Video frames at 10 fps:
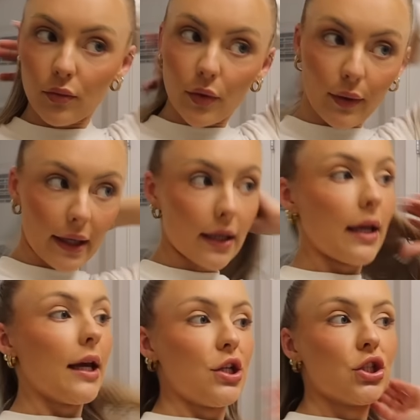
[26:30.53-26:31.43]
the right
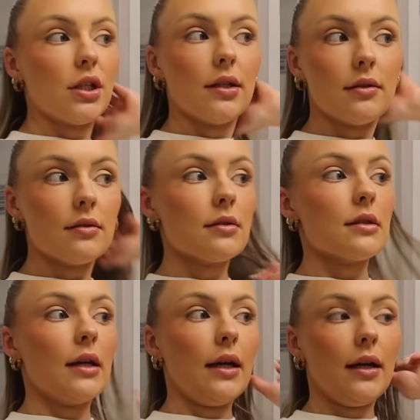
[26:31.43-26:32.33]

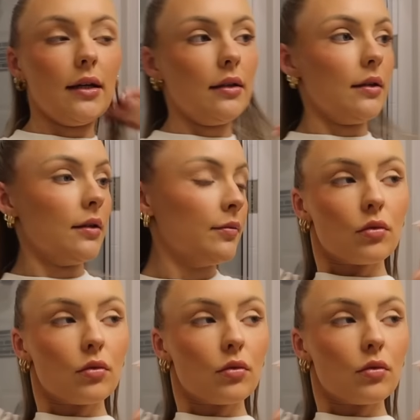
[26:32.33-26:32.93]
occasions and